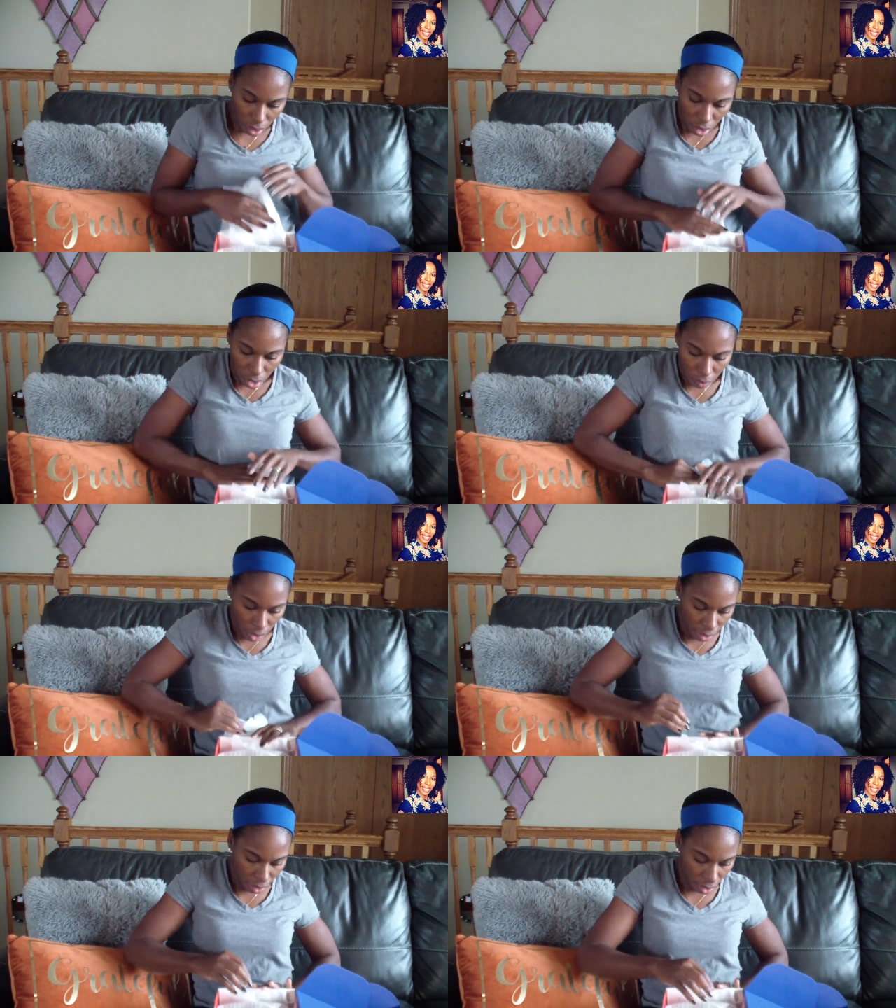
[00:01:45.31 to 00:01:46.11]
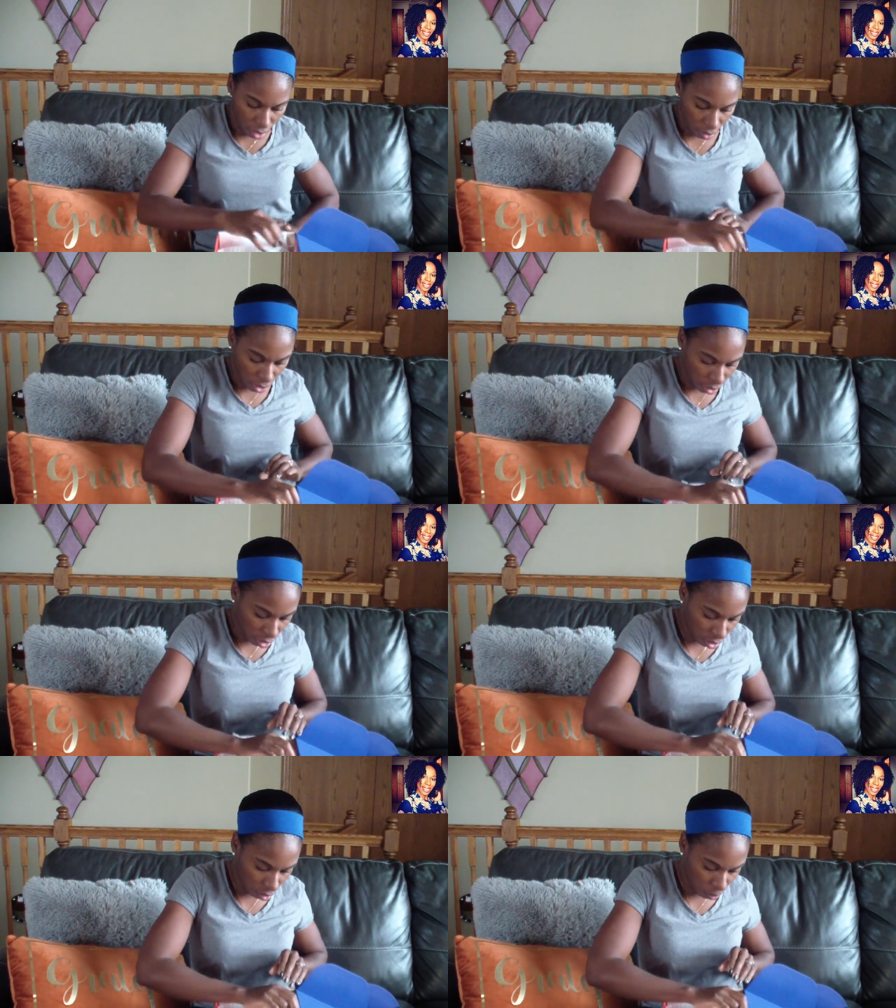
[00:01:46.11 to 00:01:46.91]
All right, and then let's
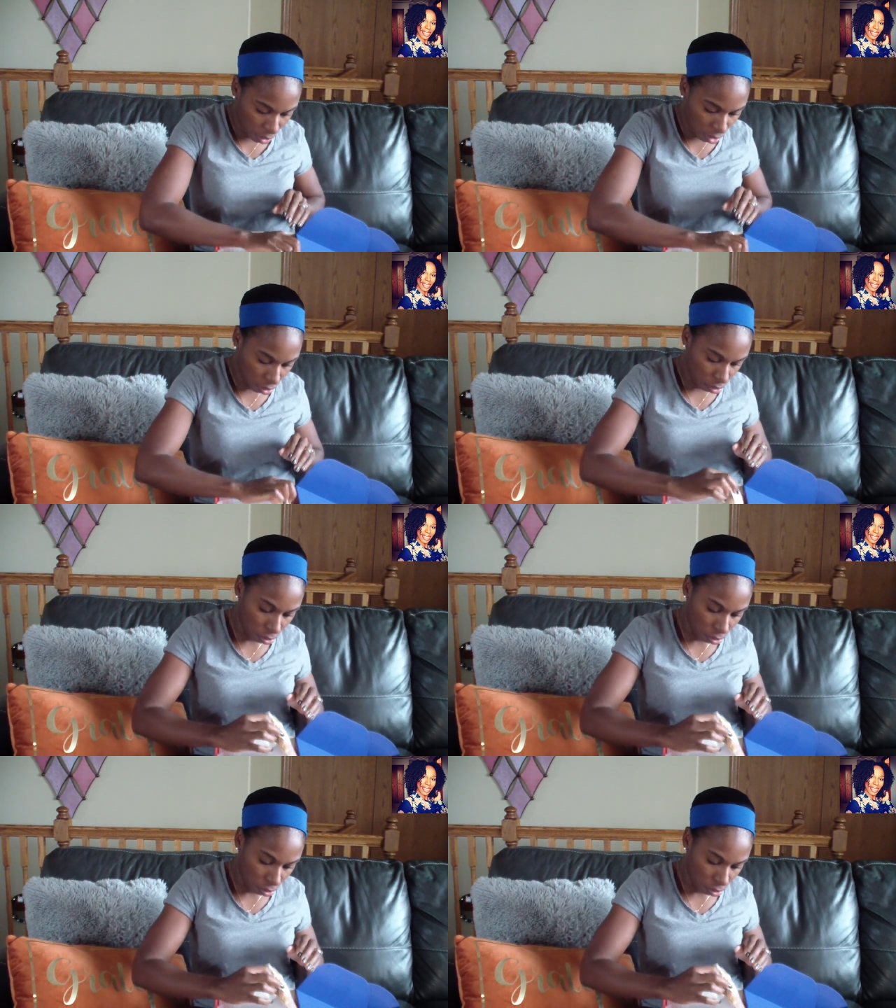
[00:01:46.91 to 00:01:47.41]
see what else.